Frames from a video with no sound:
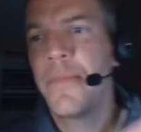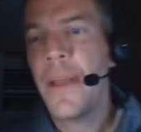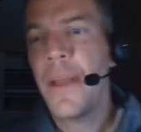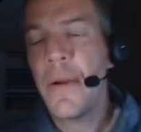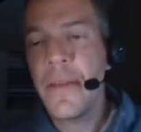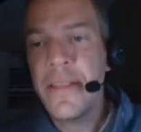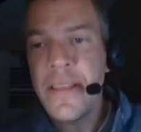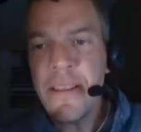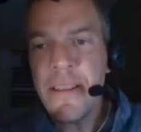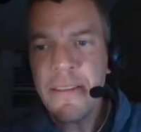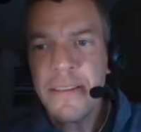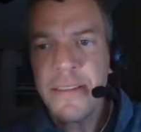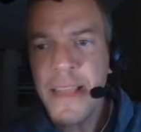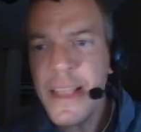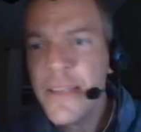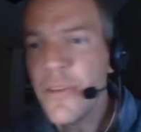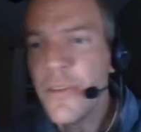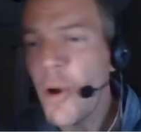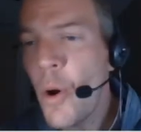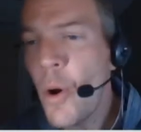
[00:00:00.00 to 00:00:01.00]
Now, in this
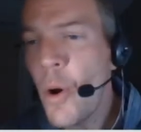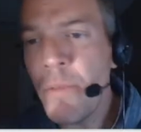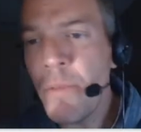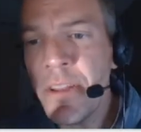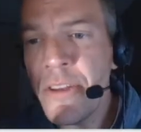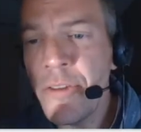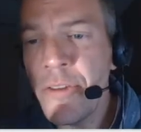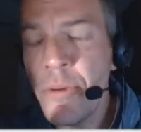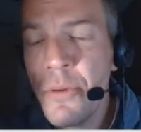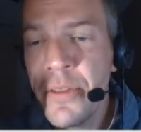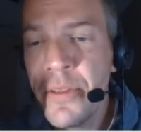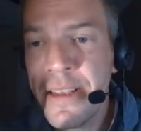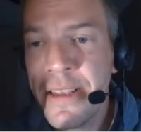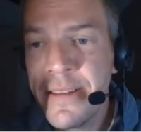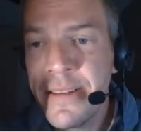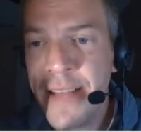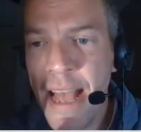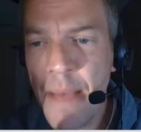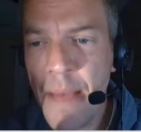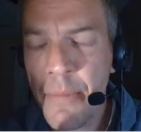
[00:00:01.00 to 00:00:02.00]
case, only two
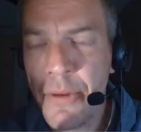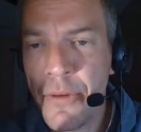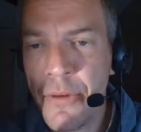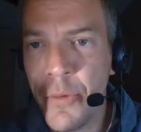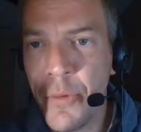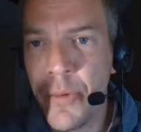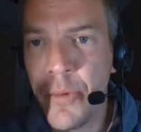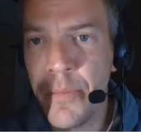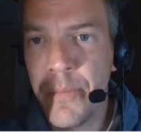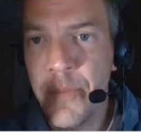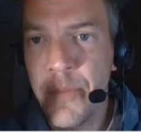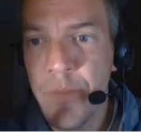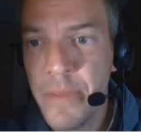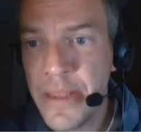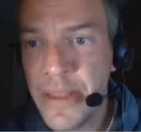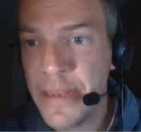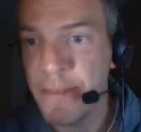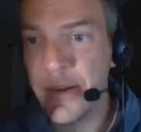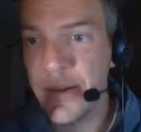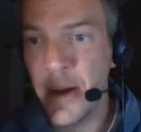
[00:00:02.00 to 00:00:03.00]
things happen to him.
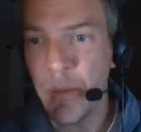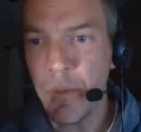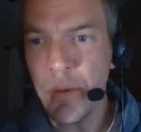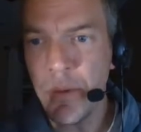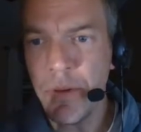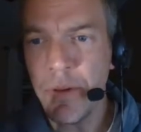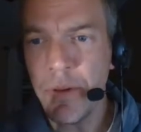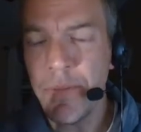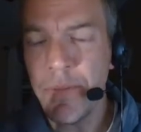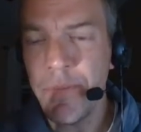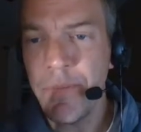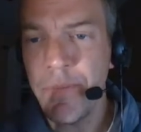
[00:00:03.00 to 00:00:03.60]
He doubled,